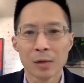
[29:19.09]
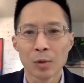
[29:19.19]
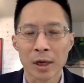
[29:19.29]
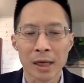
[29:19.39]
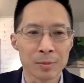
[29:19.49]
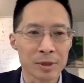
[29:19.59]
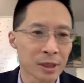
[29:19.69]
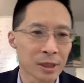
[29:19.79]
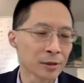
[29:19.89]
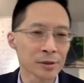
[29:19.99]
what kinds of
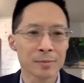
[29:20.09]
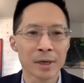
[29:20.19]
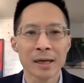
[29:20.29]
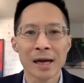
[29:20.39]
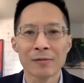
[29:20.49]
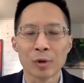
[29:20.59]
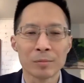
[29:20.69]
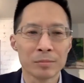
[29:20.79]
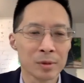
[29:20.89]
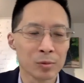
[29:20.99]
materials it might have, what,
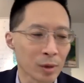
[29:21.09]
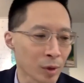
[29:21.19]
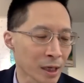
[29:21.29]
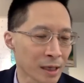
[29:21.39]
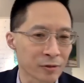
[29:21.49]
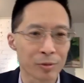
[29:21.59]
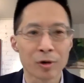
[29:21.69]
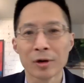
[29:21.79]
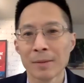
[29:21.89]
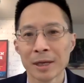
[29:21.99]
what, what kinds of
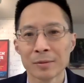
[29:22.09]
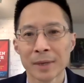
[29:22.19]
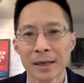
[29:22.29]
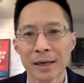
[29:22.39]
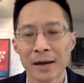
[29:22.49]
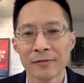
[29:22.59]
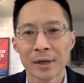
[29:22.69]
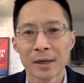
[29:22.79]
programming it might have,